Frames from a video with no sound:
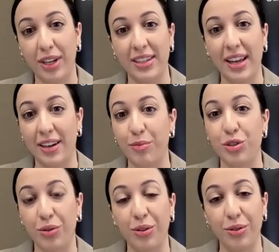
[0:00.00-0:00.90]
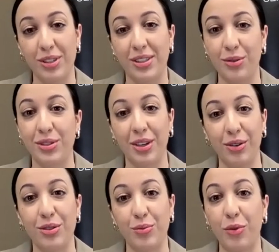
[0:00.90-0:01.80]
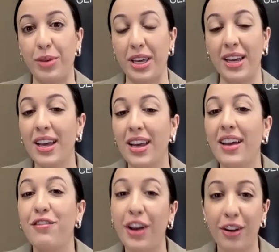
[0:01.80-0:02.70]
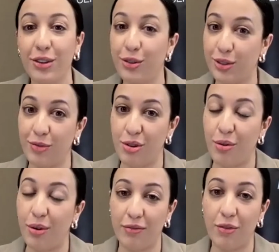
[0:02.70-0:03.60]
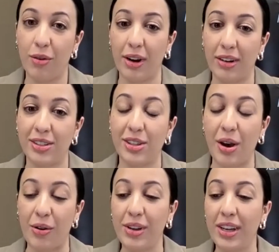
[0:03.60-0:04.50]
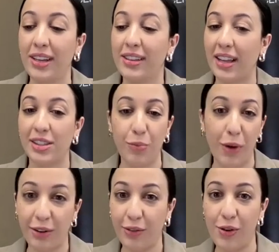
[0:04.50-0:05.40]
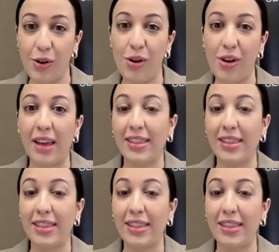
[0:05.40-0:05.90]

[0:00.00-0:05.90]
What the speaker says: And I'm sure those skills will be very useful going forward. So that's wonderful.